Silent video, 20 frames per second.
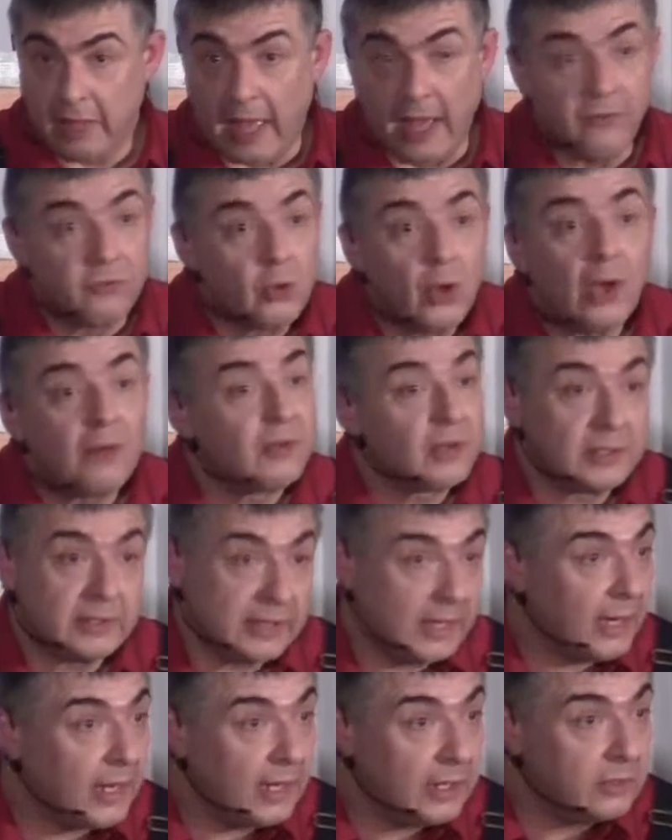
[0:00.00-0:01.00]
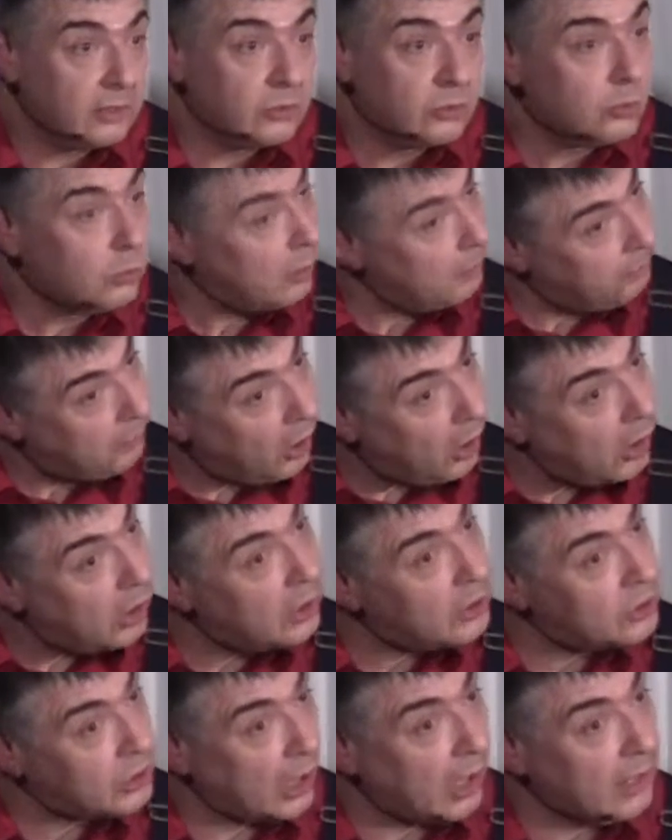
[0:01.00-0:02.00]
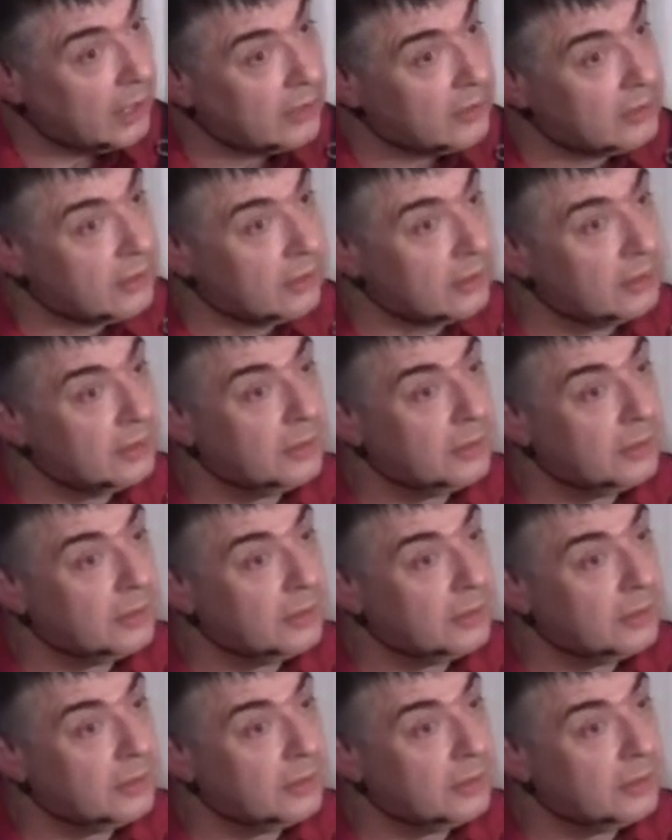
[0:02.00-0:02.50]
Have you ever tried to apologize?